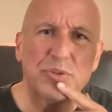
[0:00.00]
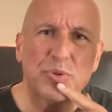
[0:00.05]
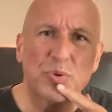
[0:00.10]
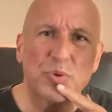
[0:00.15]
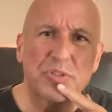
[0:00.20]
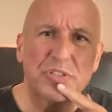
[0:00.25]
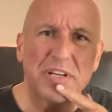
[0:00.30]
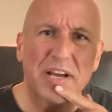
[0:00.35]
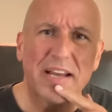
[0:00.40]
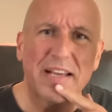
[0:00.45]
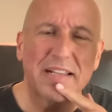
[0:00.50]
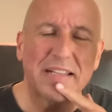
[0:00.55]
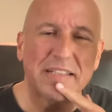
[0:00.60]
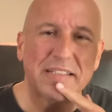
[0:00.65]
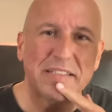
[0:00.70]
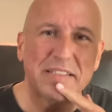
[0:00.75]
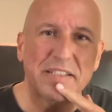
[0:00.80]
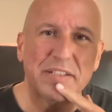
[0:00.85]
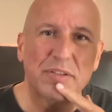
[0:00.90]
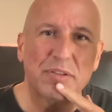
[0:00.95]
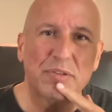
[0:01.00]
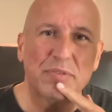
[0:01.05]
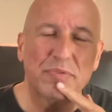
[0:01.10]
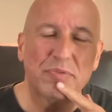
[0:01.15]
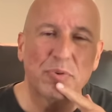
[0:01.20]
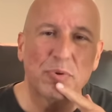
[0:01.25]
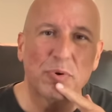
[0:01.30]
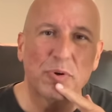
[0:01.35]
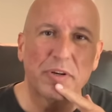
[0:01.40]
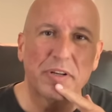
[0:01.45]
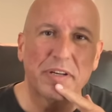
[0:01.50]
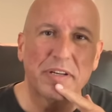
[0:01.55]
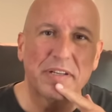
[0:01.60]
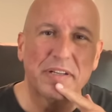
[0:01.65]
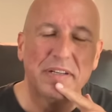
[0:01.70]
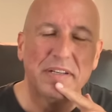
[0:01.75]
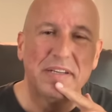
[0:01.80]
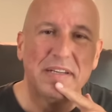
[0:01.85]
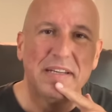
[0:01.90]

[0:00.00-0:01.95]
George Island here in Florida,